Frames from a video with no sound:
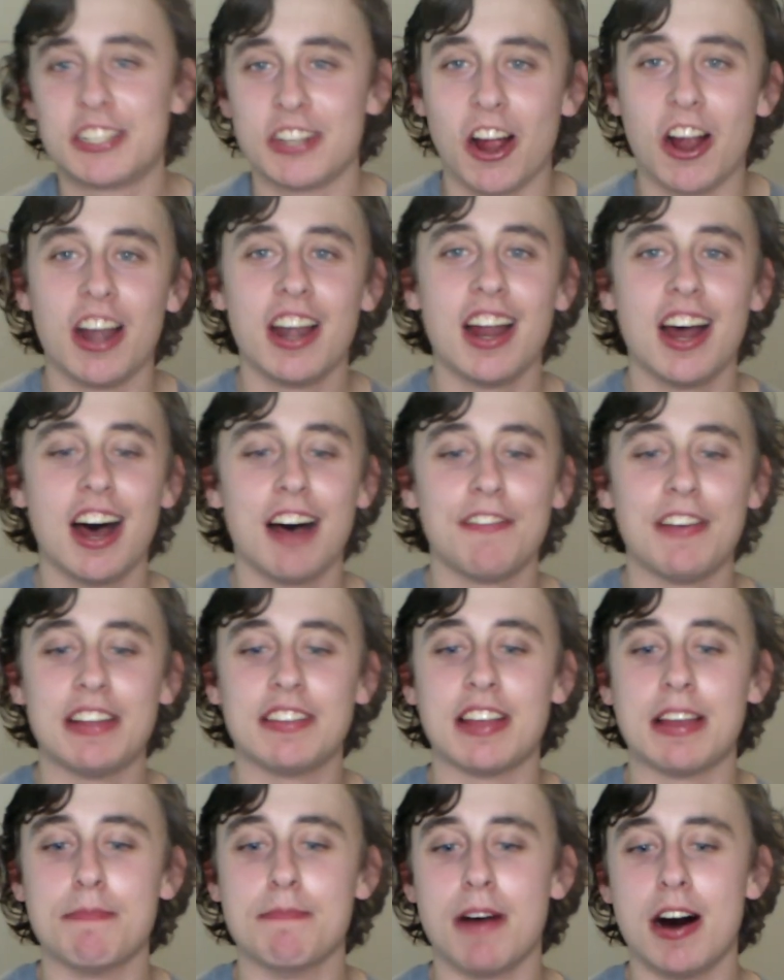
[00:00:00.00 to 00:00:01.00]
started off
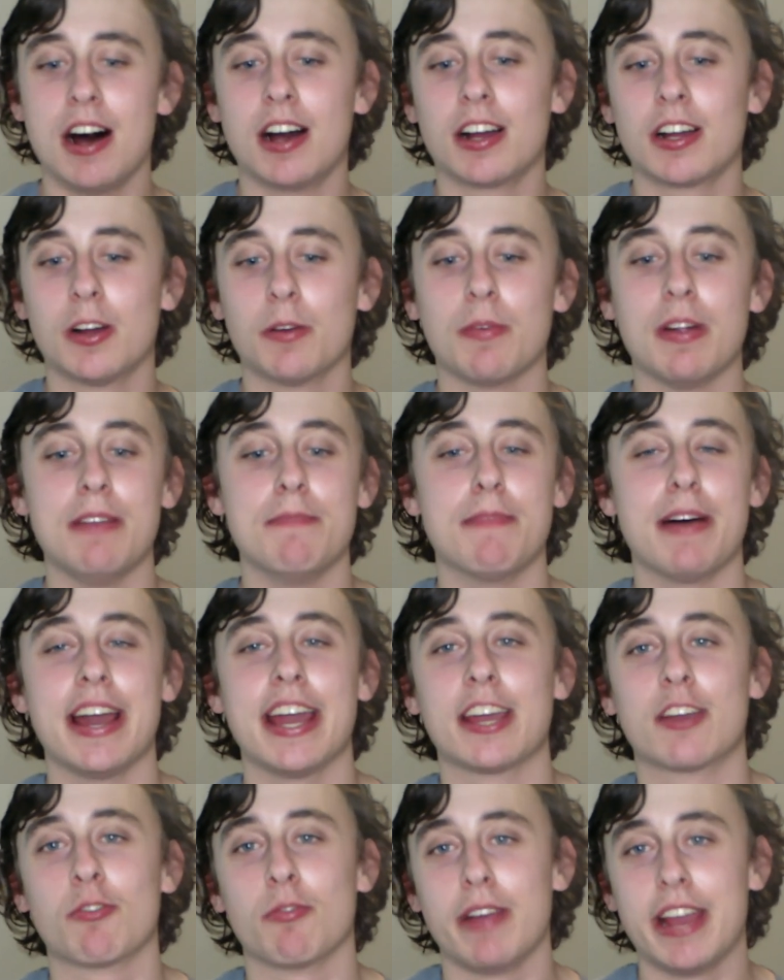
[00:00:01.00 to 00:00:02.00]
as a manga written by
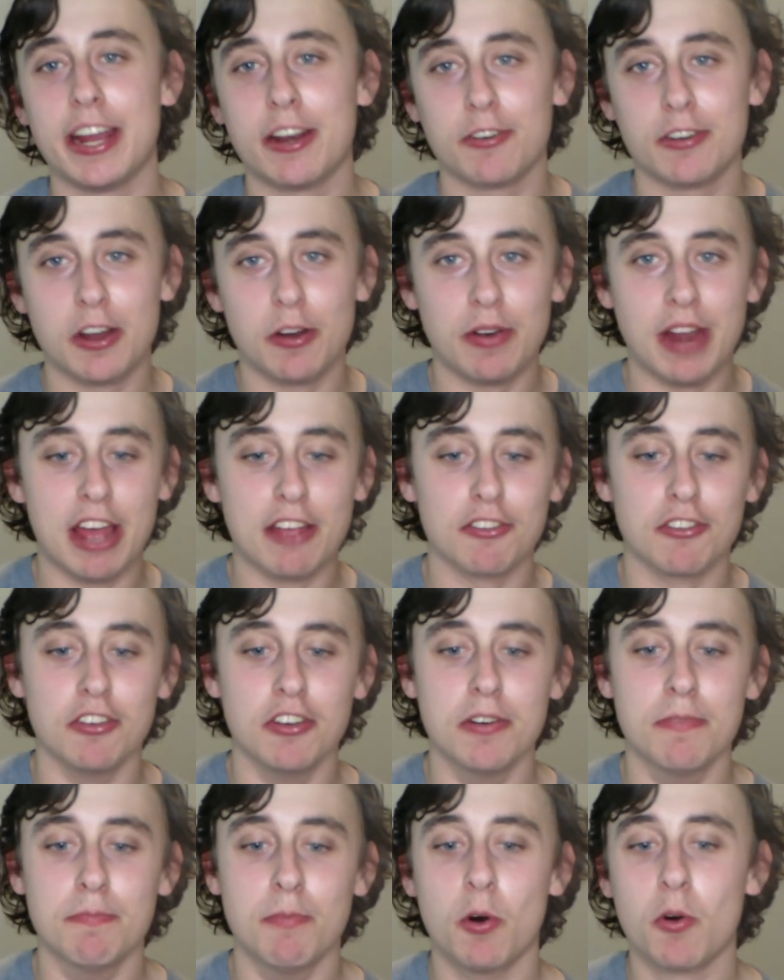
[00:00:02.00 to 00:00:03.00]
a creator known as
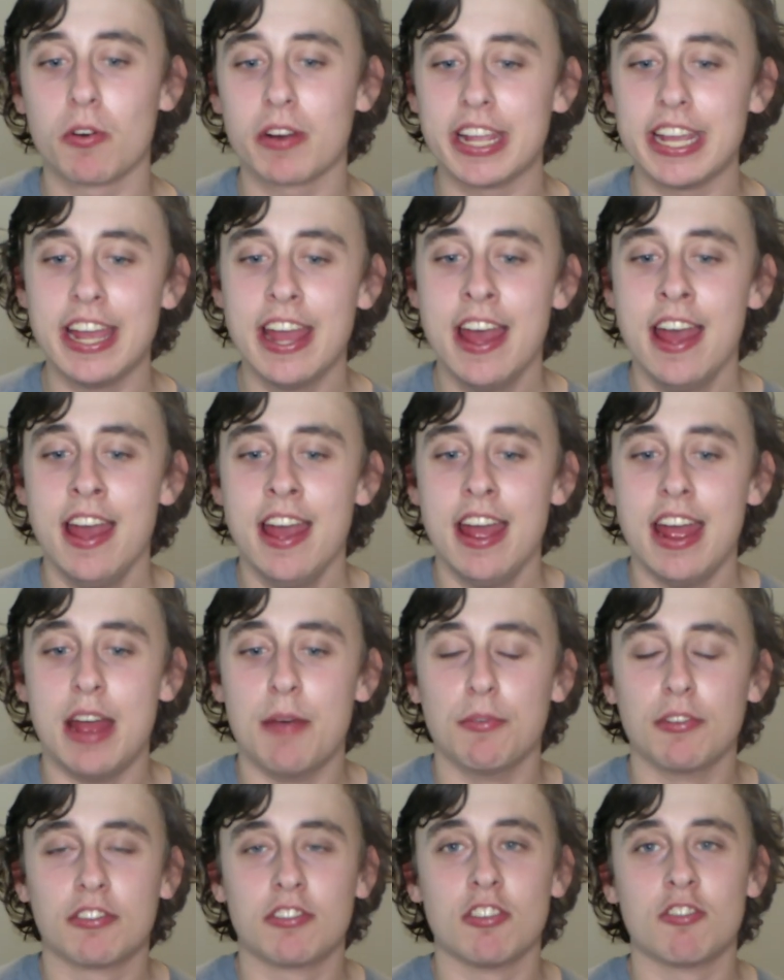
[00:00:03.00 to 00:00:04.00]
Nomori
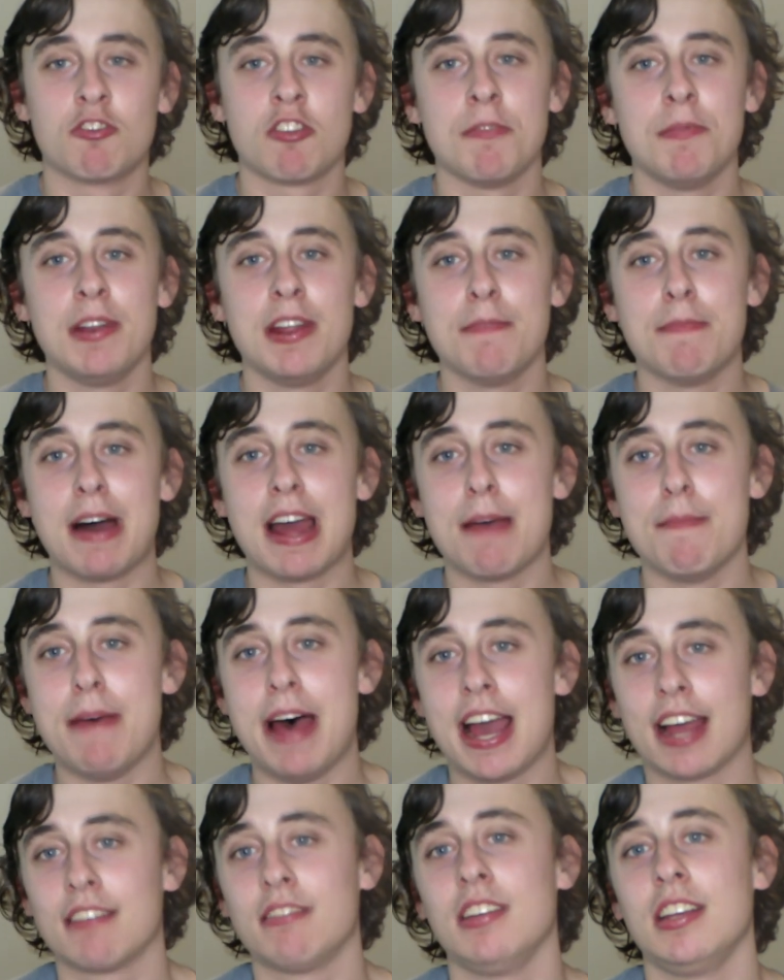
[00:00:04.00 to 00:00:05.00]
and was distributed by a
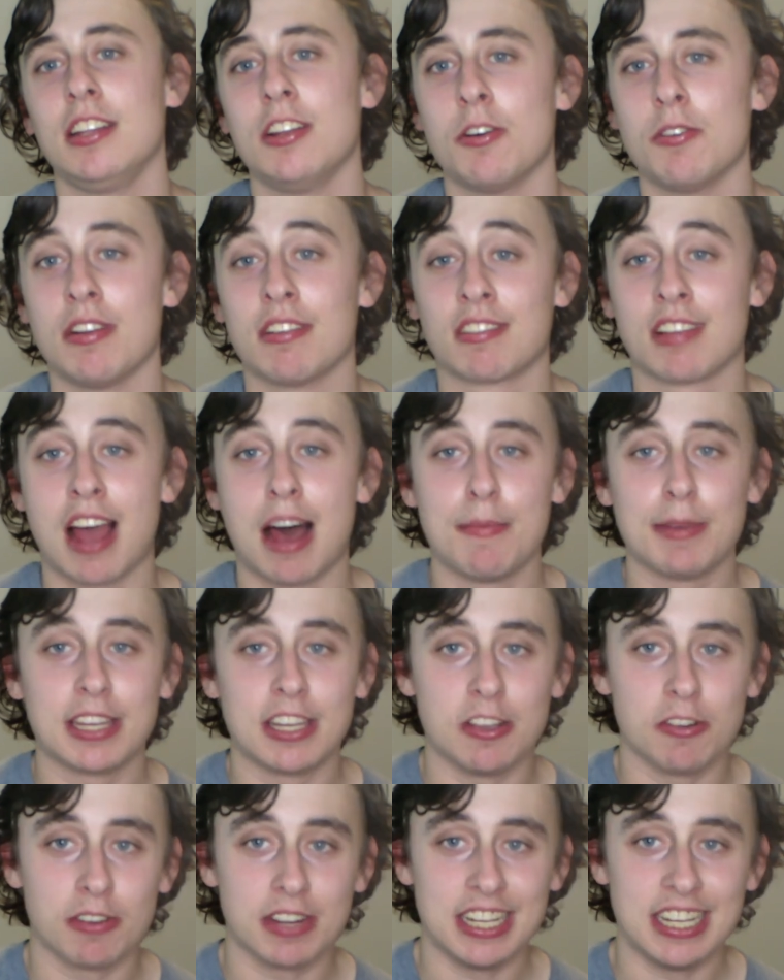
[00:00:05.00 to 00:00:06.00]
magazine known as
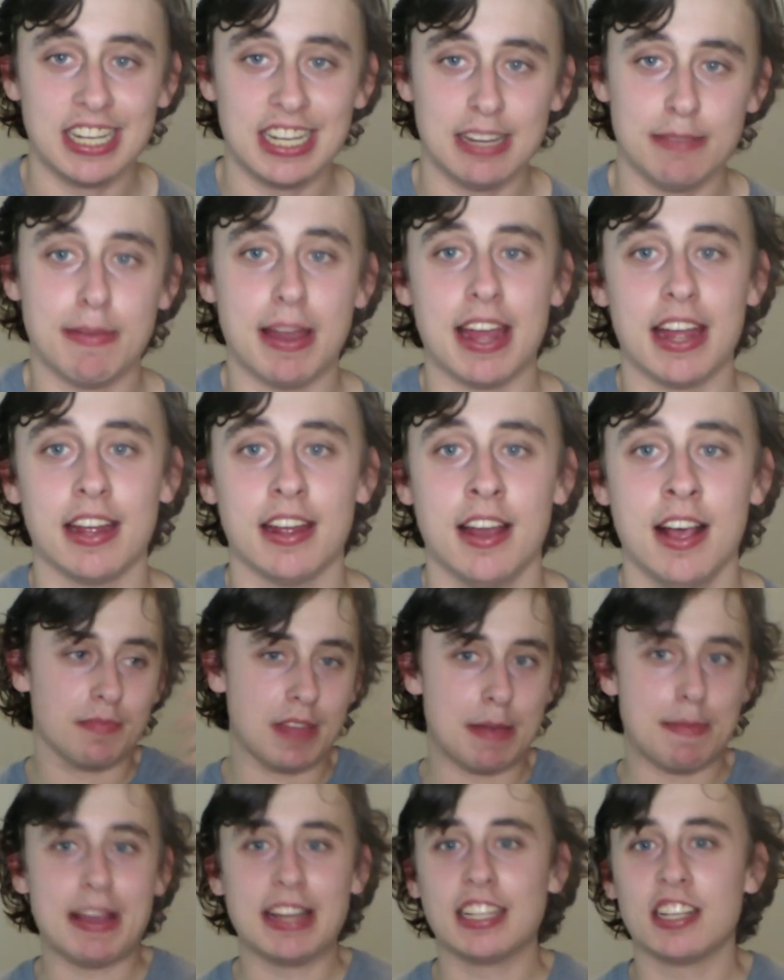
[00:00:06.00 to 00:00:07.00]
Comic Yuri Hime.
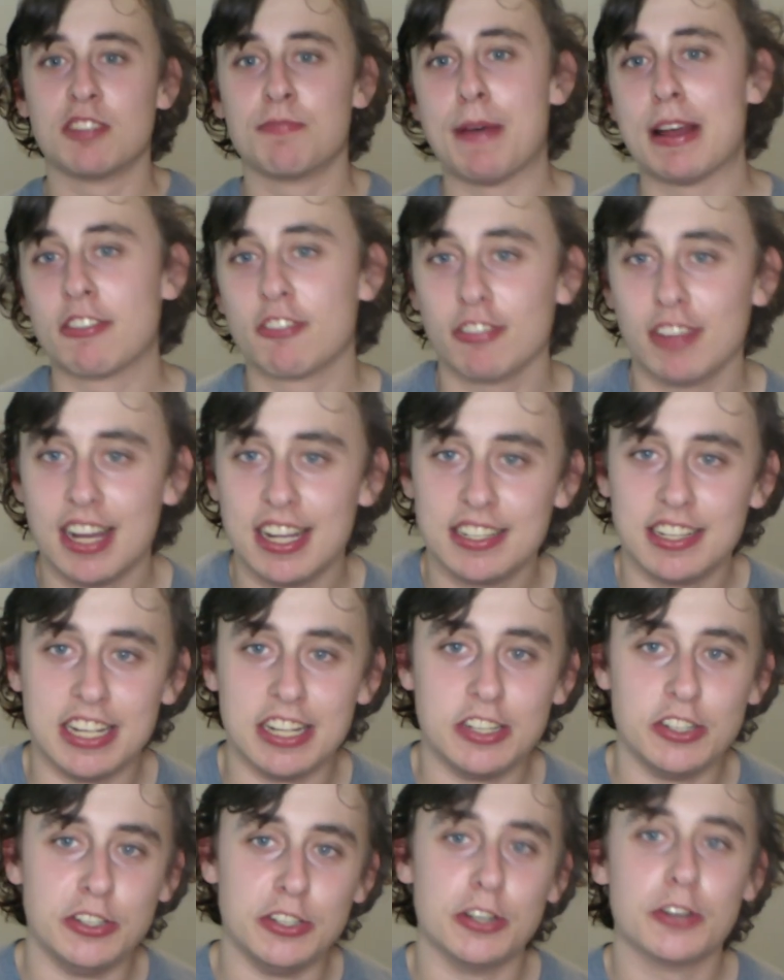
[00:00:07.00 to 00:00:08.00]
They mainly specialize
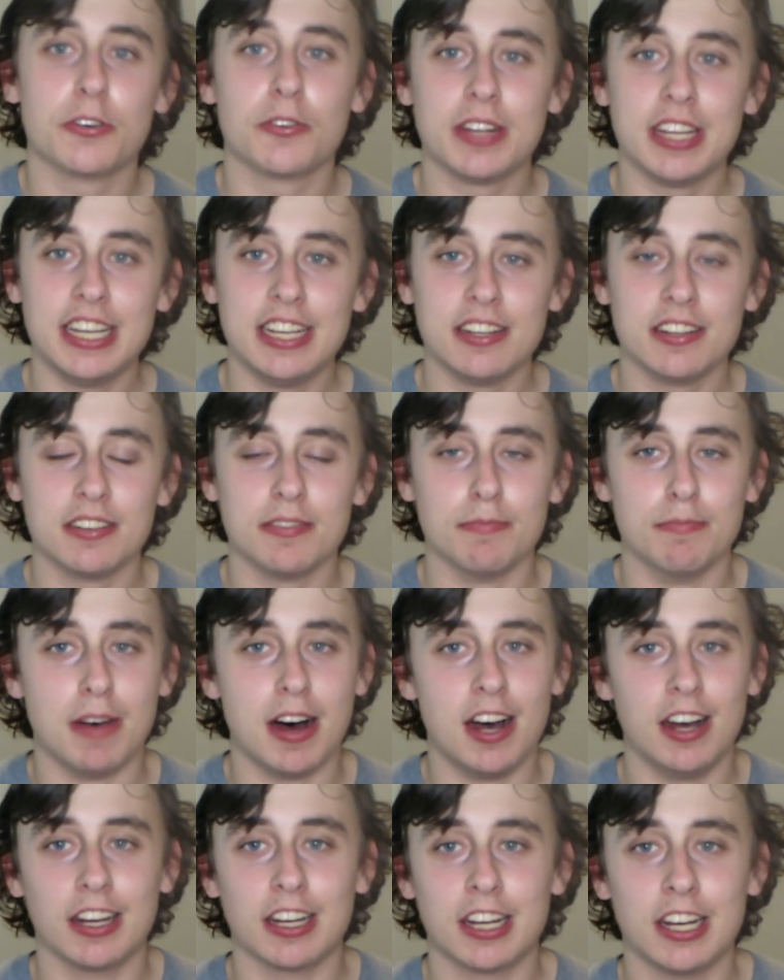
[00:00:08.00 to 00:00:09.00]
in Yuri
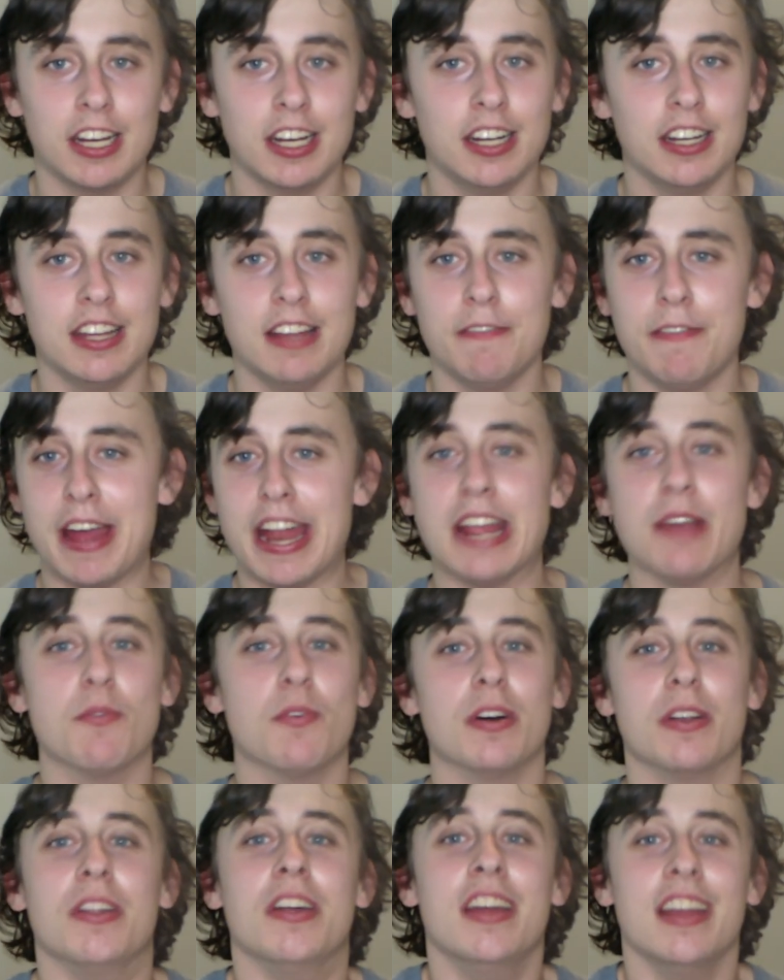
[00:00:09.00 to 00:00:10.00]
manga, if anyone